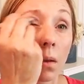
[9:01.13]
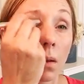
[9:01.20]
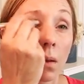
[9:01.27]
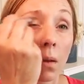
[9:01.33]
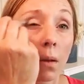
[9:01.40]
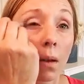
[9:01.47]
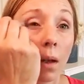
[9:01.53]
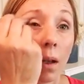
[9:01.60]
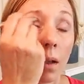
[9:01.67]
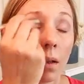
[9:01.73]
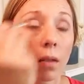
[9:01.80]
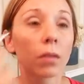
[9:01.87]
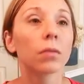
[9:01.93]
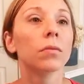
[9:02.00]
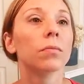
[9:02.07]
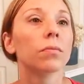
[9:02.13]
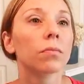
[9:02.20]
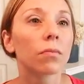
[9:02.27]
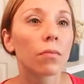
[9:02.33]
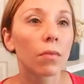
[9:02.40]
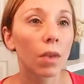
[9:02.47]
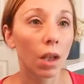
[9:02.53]
Okay.
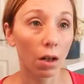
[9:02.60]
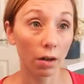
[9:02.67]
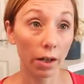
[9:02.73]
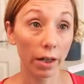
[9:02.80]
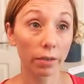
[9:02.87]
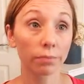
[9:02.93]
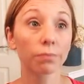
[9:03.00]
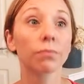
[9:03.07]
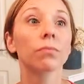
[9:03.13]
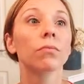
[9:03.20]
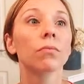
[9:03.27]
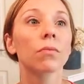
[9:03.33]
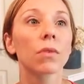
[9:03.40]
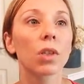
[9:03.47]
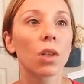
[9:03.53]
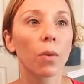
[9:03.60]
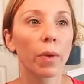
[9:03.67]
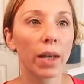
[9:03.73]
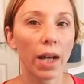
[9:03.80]
All right, so we